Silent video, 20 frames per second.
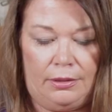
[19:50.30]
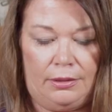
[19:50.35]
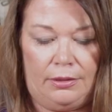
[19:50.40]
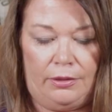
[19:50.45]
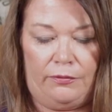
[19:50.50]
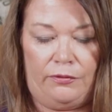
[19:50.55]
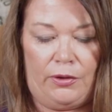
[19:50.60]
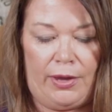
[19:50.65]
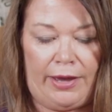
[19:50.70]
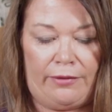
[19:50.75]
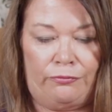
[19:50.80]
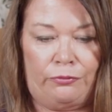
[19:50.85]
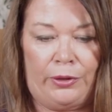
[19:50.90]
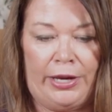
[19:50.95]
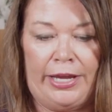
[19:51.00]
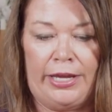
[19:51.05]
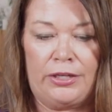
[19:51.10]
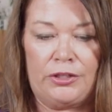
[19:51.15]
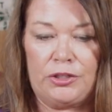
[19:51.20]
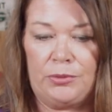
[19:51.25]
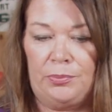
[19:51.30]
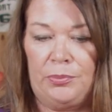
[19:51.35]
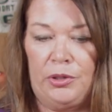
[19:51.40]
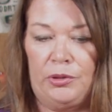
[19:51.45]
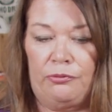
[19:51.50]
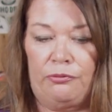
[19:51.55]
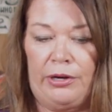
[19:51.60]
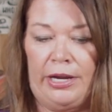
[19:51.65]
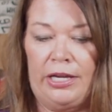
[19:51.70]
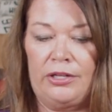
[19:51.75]
If you have ranch,
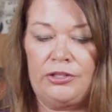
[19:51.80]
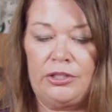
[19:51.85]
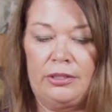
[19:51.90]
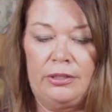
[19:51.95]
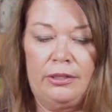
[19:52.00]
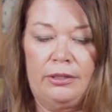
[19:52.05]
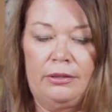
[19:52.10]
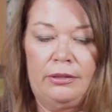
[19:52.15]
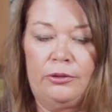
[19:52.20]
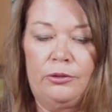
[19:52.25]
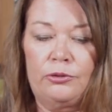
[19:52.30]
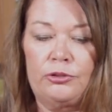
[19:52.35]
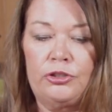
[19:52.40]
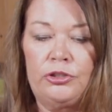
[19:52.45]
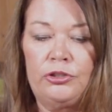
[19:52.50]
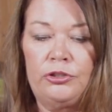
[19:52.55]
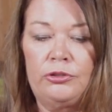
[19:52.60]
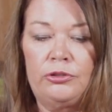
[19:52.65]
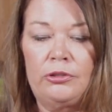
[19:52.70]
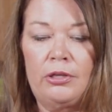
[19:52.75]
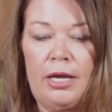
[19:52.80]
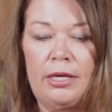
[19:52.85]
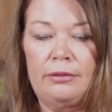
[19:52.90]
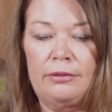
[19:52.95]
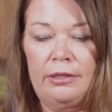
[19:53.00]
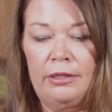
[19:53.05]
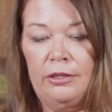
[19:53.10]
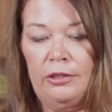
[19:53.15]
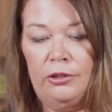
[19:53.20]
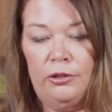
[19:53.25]
put ranch in a little shot
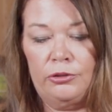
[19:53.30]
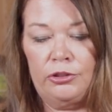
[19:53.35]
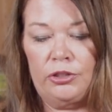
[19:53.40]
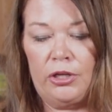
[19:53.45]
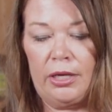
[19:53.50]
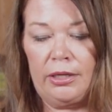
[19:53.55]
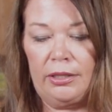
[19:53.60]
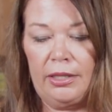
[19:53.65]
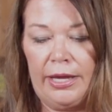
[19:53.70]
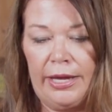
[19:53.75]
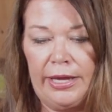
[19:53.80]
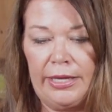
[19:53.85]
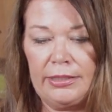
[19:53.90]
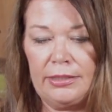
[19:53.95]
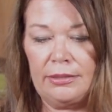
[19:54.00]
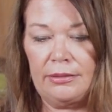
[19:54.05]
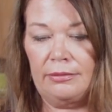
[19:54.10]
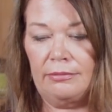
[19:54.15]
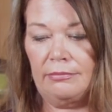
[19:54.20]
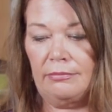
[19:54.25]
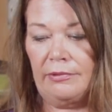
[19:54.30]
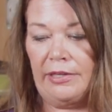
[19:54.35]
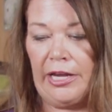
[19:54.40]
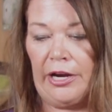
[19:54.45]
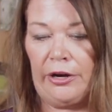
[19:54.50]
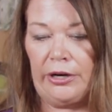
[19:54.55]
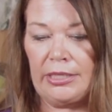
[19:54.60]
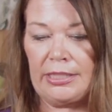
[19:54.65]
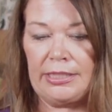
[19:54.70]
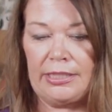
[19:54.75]
glass.
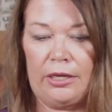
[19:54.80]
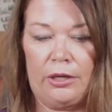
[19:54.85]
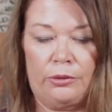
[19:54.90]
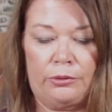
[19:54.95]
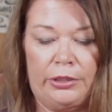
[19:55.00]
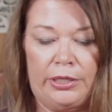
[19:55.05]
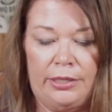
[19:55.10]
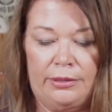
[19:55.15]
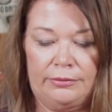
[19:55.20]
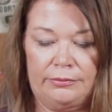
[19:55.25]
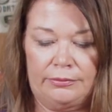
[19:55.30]
Carrot, celery.